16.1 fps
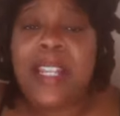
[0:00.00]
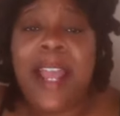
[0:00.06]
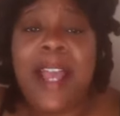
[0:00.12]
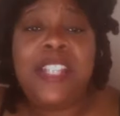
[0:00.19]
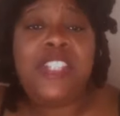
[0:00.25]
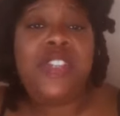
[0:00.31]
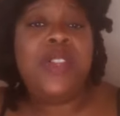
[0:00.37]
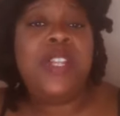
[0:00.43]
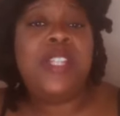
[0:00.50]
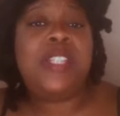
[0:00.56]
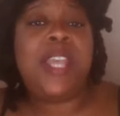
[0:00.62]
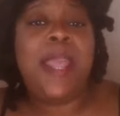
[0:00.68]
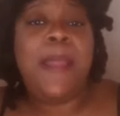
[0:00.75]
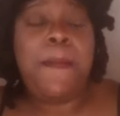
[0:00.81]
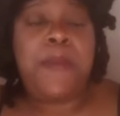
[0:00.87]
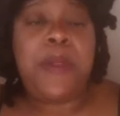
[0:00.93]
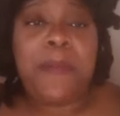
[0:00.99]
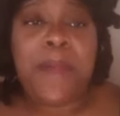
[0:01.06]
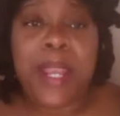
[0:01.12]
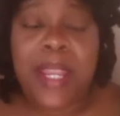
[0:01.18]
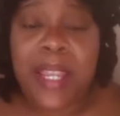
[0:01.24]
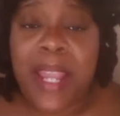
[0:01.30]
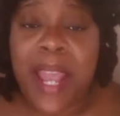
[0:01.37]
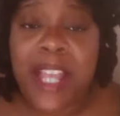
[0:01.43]
Yes, you need to
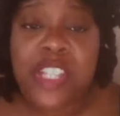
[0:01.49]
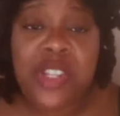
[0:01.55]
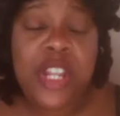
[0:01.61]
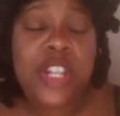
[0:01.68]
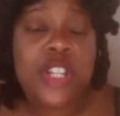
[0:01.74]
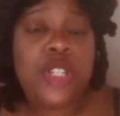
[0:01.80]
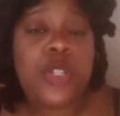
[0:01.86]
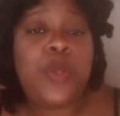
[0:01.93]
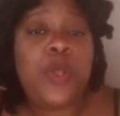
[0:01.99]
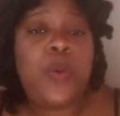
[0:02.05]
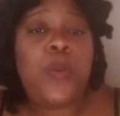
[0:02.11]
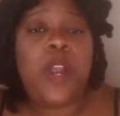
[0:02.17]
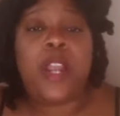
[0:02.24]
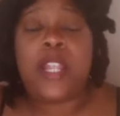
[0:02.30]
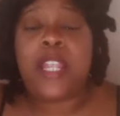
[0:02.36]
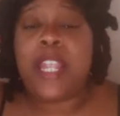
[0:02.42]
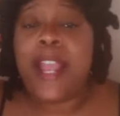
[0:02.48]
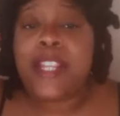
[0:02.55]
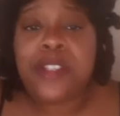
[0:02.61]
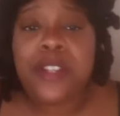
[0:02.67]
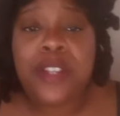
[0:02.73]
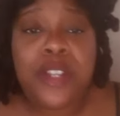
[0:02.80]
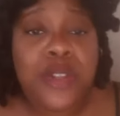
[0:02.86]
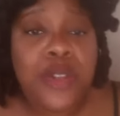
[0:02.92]
implement. Yes, you need to do the work.
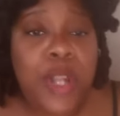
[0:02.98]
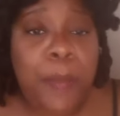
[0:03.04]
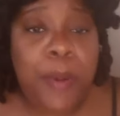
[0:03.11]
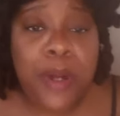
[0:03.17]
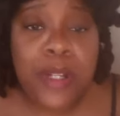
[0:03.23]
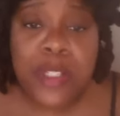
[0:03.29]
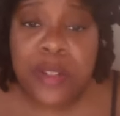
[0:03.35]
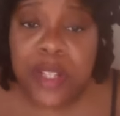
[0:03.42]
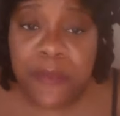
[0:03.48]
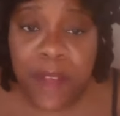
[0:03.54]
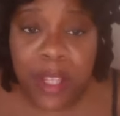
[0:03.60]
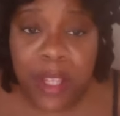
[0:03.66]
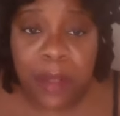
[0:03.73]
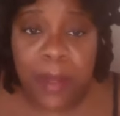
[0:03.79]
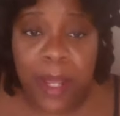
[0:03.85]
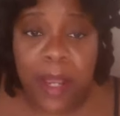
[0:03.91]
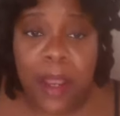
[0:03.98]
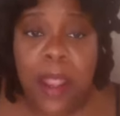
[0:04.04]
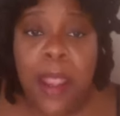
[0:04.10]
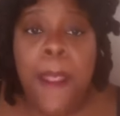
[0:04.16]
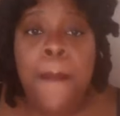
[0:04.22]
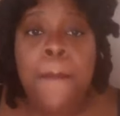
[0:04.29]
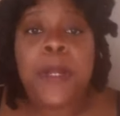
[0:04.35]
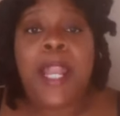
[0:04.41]
Yes, you need to do your personal development.
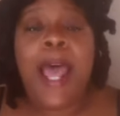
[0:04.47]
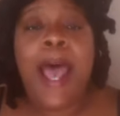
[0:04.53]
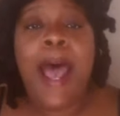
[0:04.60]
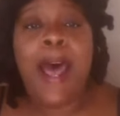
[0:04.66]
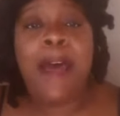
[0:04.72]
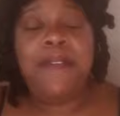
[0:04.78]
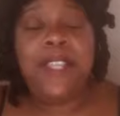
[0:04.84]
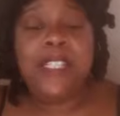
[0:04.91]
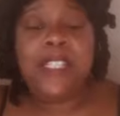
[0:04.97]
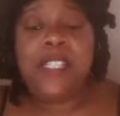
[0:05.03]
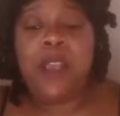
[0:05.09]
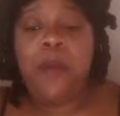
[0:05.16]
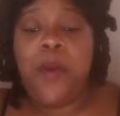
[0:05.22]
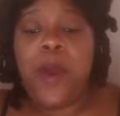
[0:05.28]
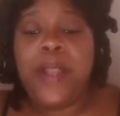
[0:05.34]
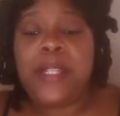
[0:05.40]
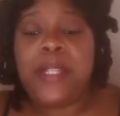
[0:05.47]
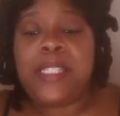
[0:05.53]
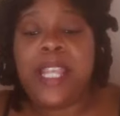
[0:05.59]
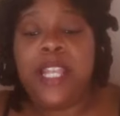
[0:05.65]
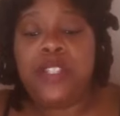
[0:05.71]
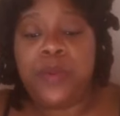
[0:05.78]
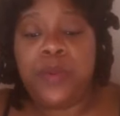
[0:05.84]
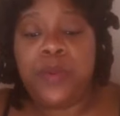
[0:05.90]
But having someone to
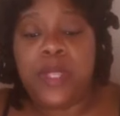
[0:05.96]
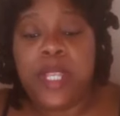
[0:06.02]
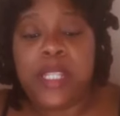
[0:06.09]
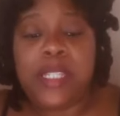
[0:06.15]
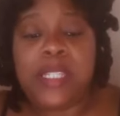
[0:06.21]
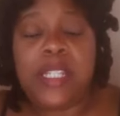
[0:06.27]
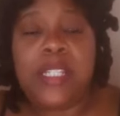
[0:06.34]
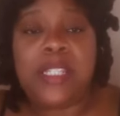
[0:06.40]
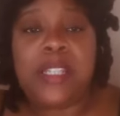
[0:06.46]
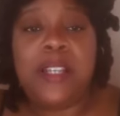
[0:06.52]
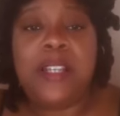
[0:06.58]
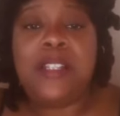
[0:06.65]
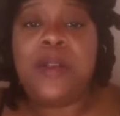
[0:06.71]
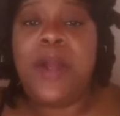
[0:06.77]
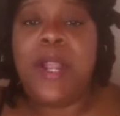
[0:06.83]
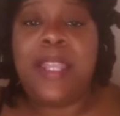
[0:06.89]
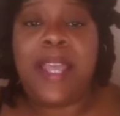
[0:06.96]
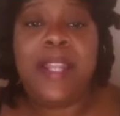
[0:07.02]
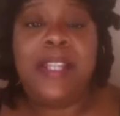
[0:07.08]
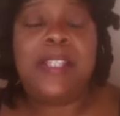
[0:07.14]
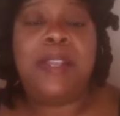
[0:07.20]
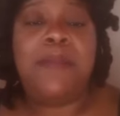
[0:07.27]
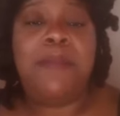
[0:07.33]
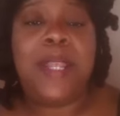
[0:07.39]
say, do this, or that
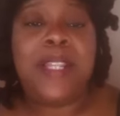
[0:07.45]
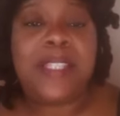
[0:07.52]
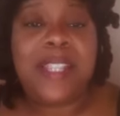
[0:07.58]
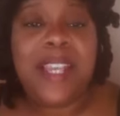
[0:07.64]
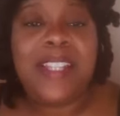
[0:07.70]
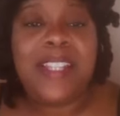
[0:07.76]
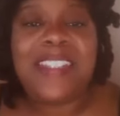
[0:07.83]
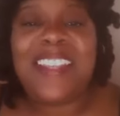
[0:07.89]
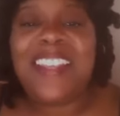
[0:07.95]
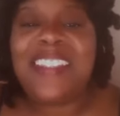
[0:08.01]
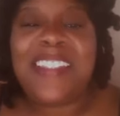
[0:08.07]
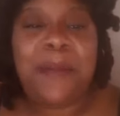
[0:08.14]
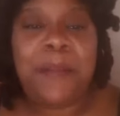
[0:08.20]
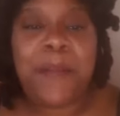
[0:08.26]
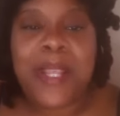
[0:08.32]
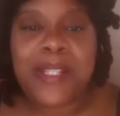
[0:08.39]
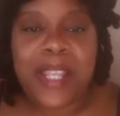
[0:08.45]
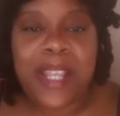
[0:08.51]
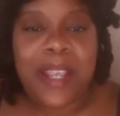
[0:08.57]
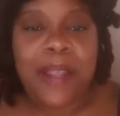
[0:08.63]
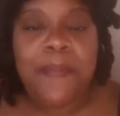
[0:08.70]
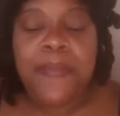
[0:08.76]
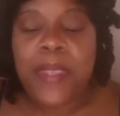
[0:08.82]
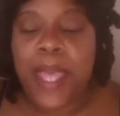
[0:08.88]
doesn't make sense is
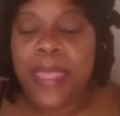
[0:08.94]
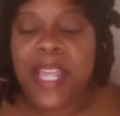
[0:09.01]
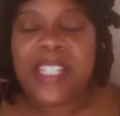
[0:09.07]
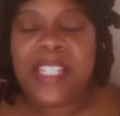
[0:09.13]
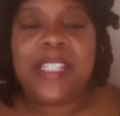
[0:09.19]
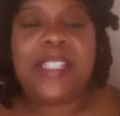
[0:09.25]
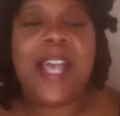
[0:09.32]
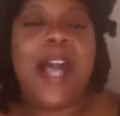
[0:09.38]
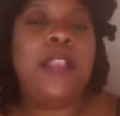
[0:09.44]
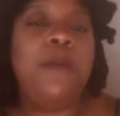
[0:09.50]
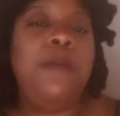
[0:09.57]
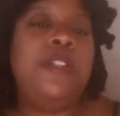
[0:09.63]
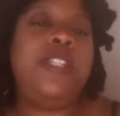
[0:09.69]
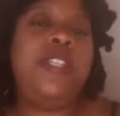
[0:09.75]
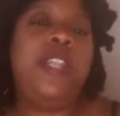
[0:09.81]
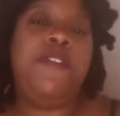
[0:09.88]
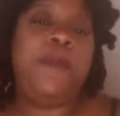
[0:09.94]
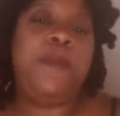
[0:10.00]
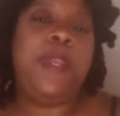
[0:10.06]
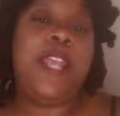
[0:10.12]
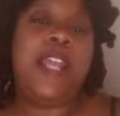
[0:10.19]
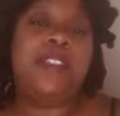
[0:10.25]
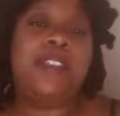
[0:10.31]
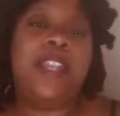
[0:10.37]
amazing. And that's exactly what she did for
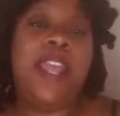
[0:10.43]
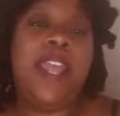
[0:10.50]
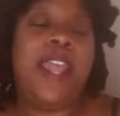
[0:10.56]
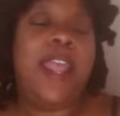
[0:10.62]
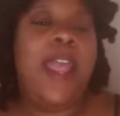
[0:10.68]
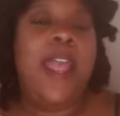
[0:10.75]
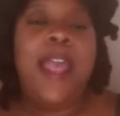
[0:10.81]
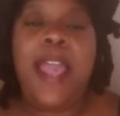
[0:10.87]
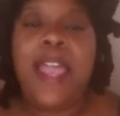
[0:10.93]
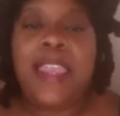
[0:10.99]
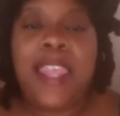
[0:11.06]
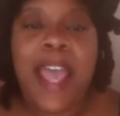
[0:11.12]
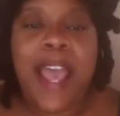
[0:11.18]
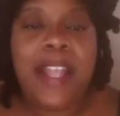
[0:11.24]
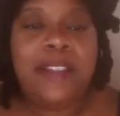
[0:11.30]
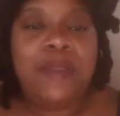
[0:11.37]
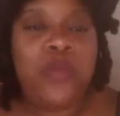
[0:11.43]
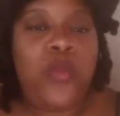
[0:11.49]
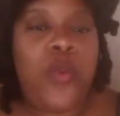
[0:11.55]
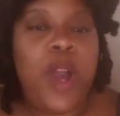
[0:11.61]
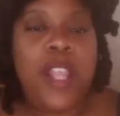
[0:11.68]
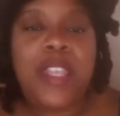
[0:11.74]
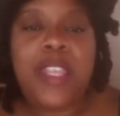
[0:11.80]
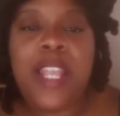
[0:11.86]
me yesterday. And that
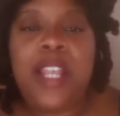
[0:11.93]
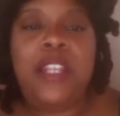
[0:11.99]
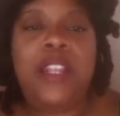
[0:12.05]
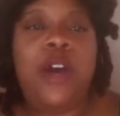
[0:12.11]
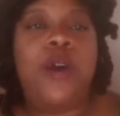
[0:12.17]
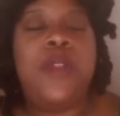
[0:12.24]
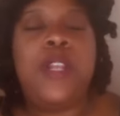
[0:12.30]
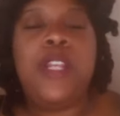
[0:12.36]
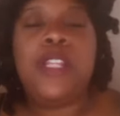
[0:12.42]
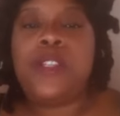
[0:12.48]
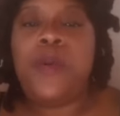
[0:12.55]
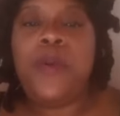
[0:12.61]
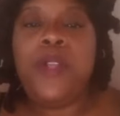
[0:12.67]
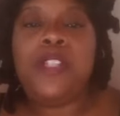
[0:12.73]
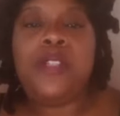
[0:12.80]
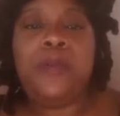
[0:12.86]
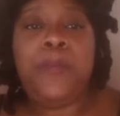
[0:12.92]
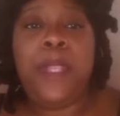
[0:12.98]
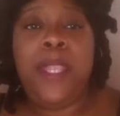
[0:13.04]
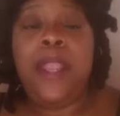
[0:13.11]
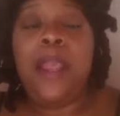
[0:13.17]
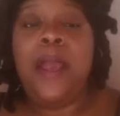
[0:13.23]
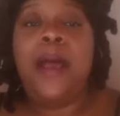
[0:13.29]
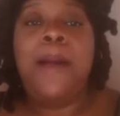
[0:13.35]
one thing alone is going to
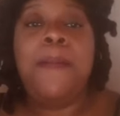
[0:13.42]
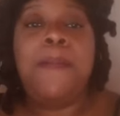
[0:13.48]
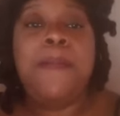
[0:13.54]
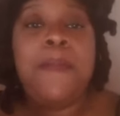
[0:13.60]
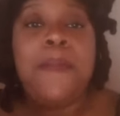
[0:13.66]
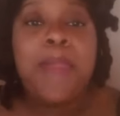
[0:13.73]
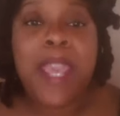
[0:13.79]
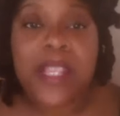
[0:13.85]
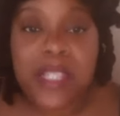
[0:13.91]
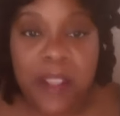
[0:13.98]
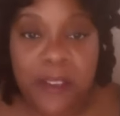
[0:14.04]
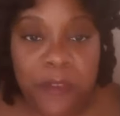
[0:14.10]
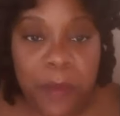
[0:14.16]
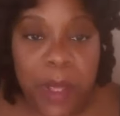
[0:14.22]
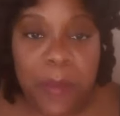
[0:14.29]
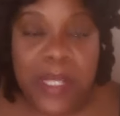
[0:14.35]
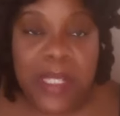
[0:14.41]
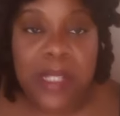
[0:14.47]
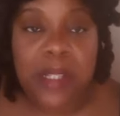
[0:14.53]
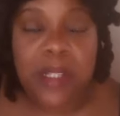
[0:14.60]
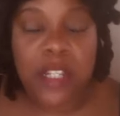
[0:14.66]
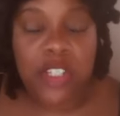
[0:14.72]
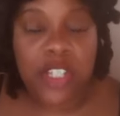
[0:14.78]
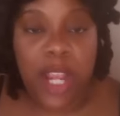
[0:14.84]
be amazing for my
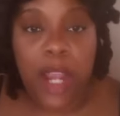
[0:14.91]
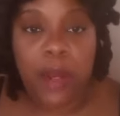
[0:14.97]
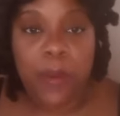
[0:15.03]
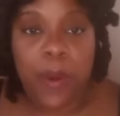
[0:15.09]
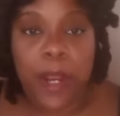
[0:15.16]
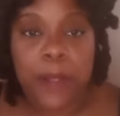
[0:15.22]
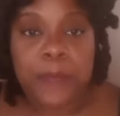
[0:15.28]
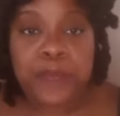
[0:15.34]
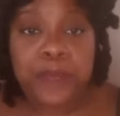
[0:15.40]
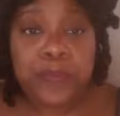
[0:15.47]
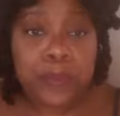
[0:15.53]
business in January.